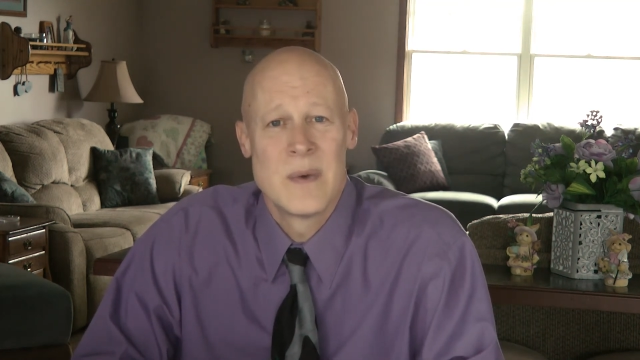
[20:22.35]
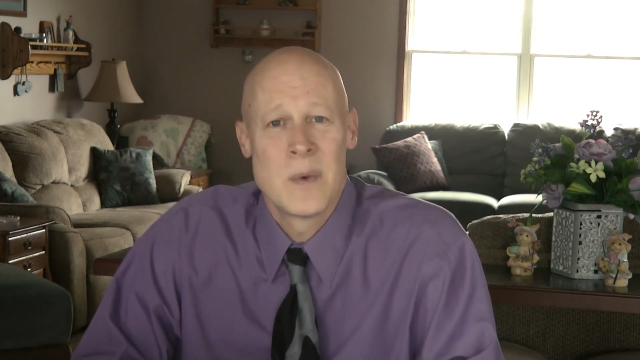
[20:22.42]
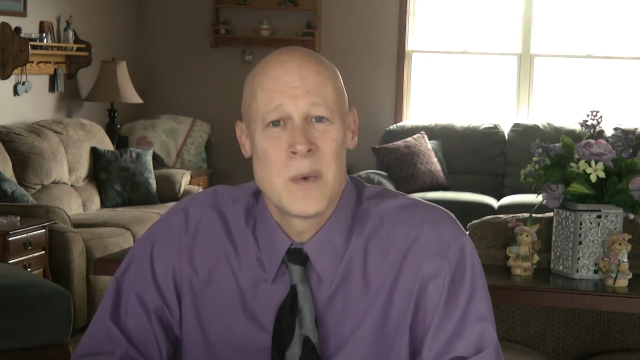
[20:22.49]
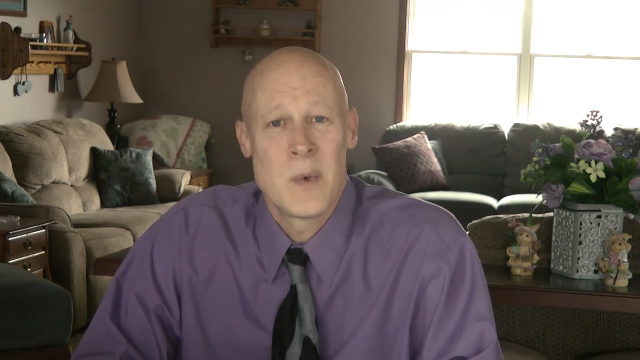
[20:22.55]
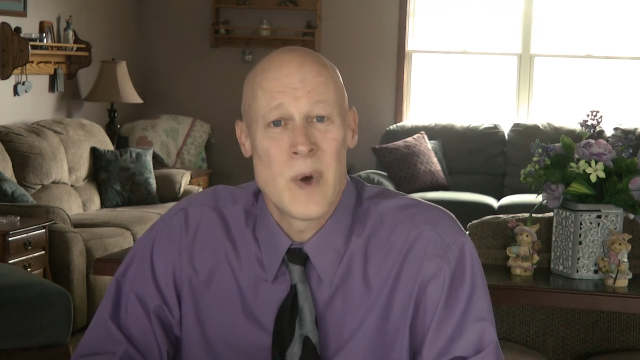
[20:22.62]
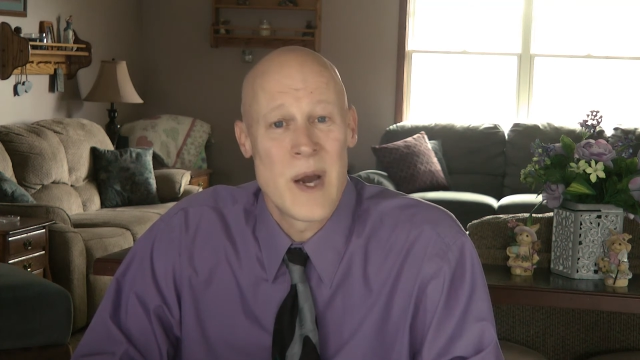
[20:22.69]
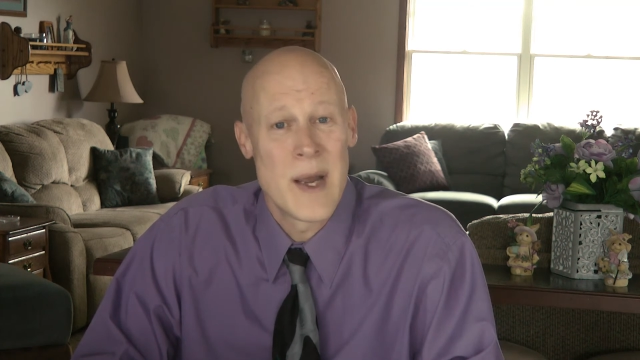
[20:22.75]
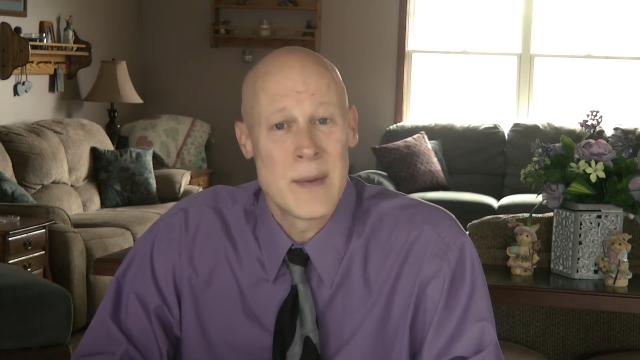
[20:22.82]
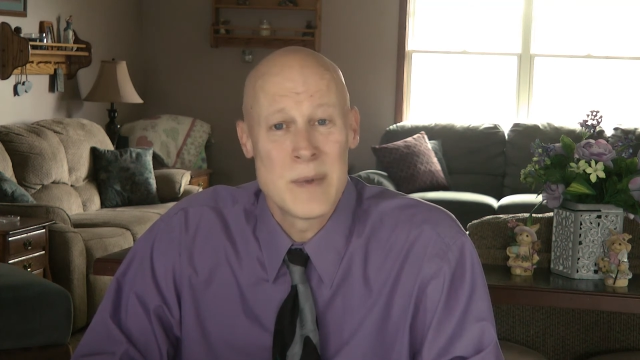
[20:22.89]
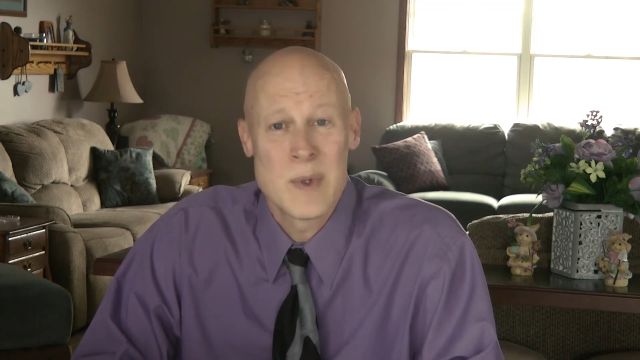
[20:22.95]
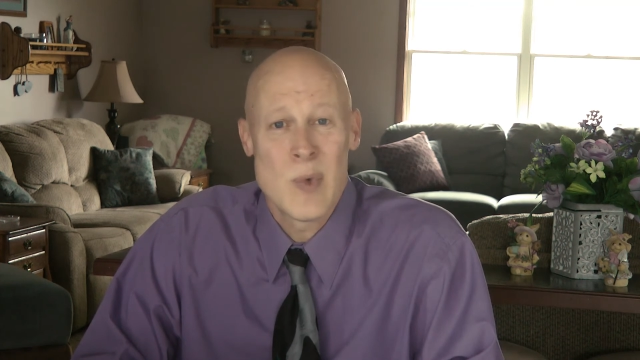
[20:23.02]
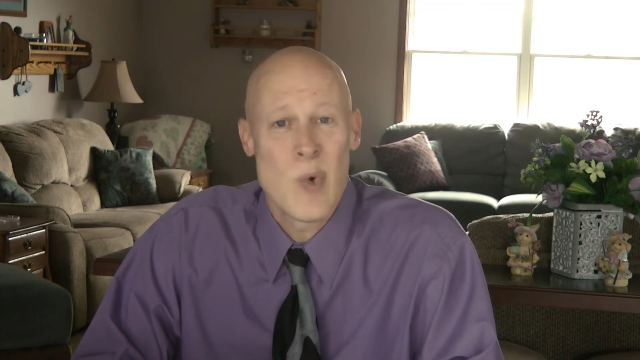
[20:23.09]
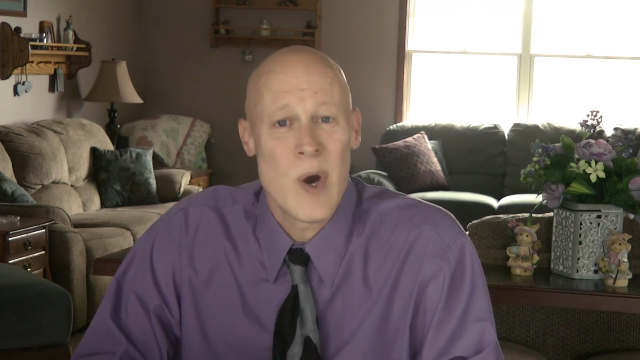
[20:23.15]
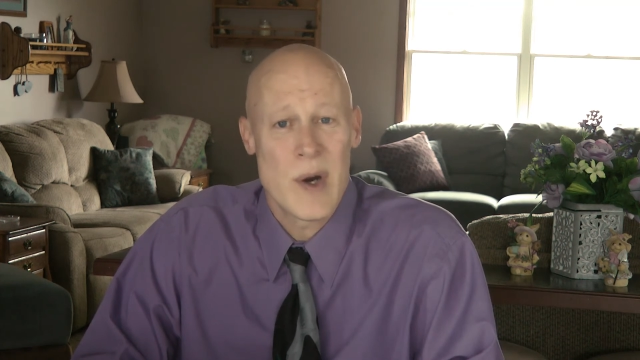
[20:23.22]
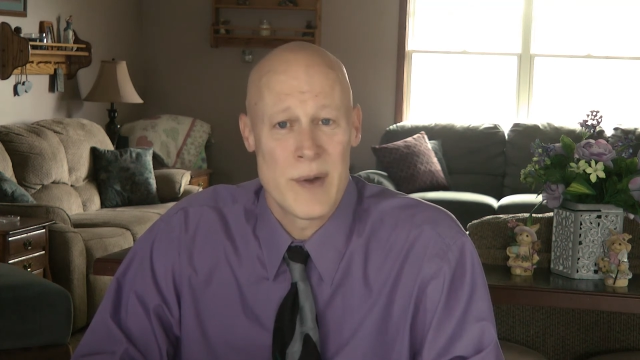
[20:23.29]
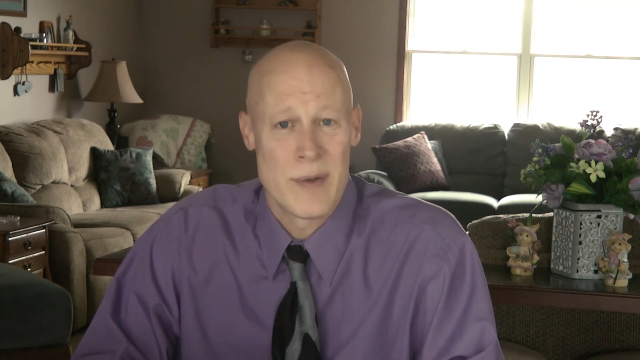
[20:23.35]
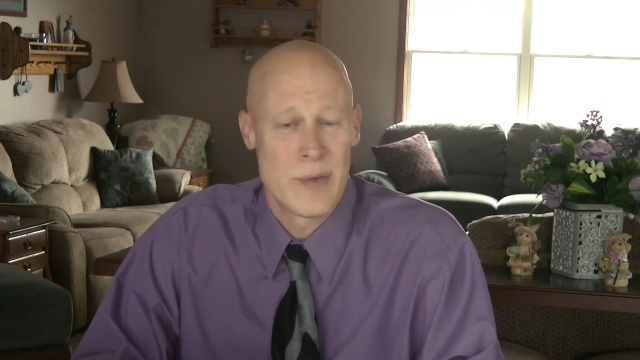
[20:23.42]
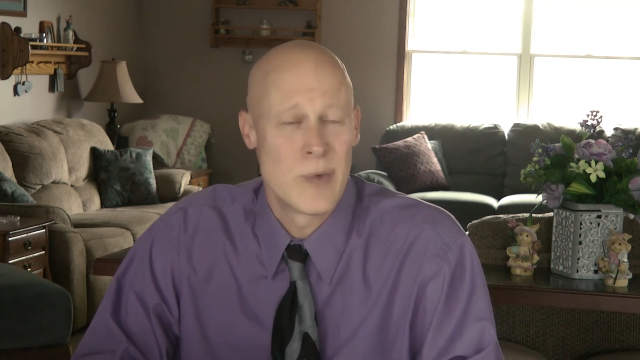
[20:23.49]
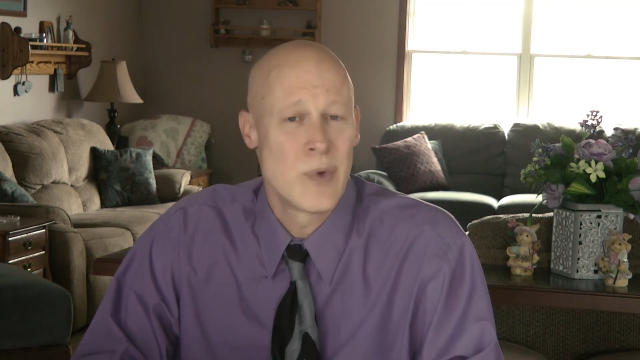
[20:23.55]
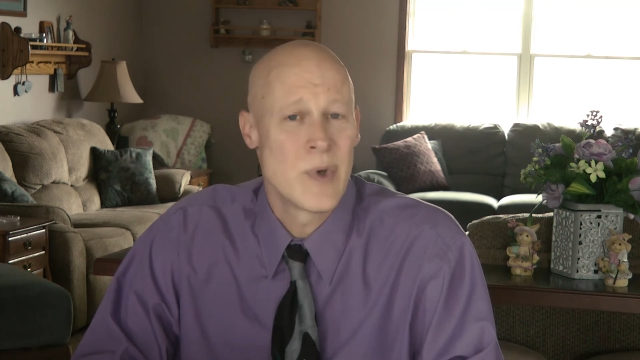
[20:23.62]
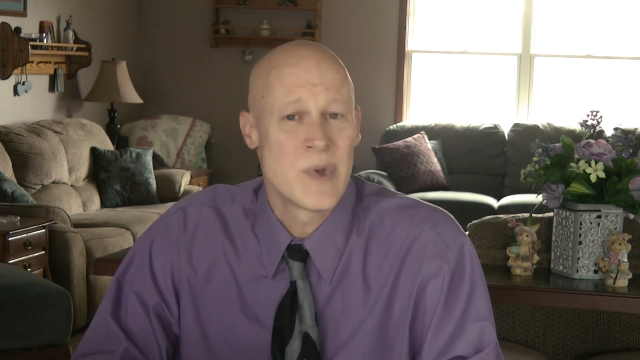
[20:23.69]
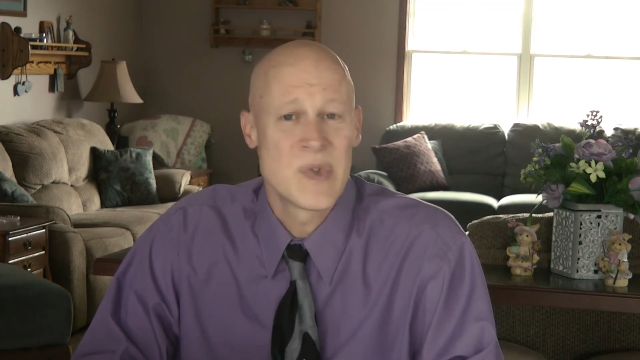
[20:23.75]
we're able to walk
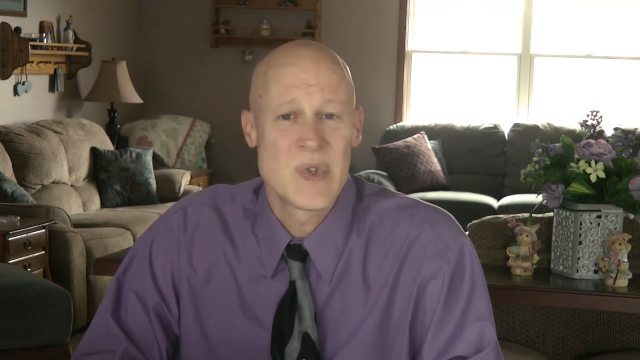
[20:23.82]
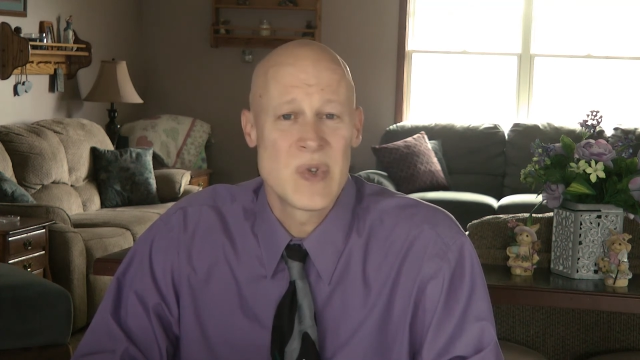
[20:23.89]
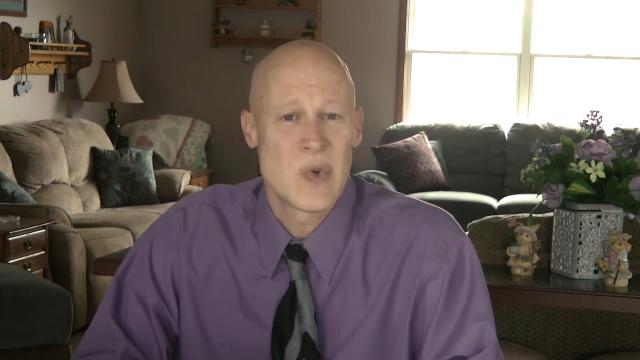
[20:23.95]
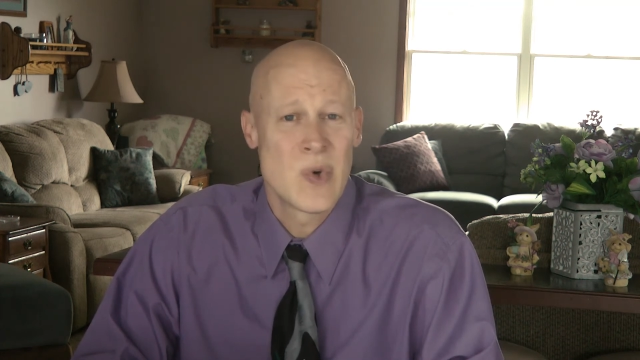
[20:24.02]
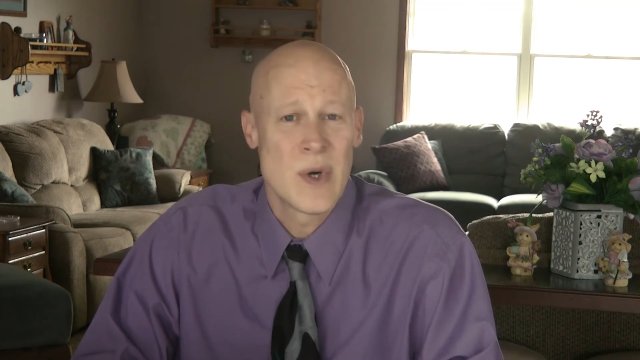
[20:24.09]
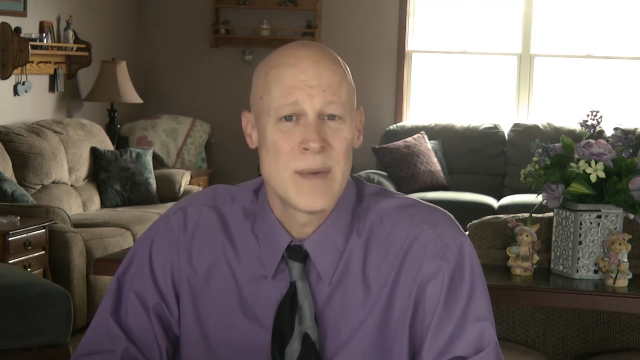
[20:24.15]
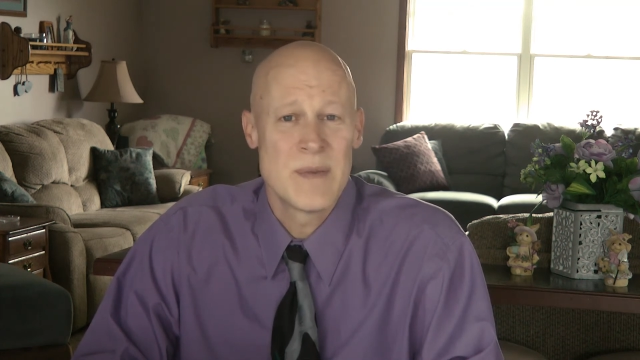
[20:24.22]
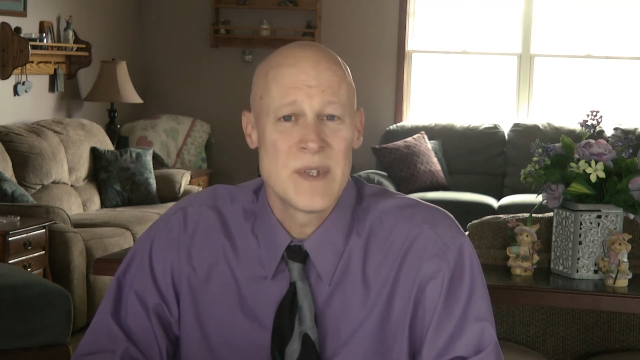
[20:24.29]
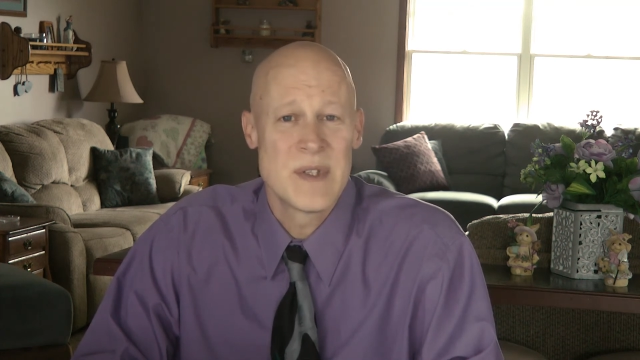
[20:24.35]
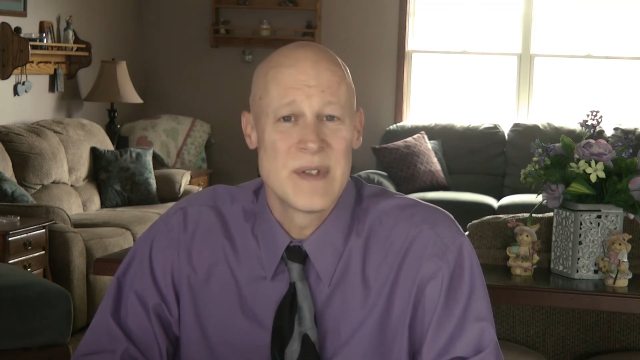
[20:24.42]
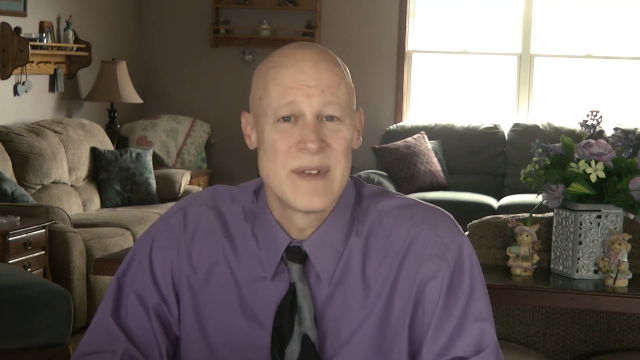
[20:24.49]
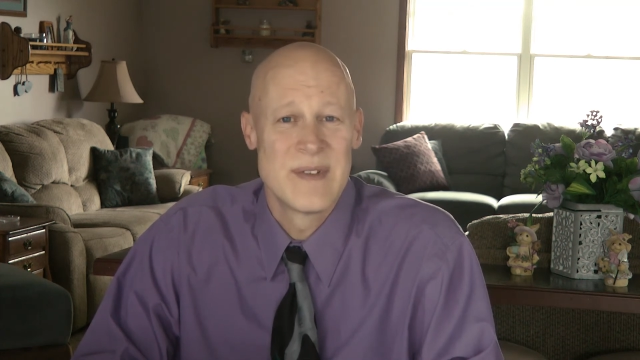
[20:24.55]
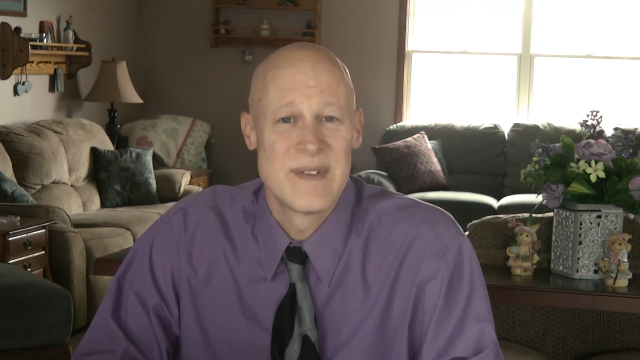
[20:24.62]
through those storms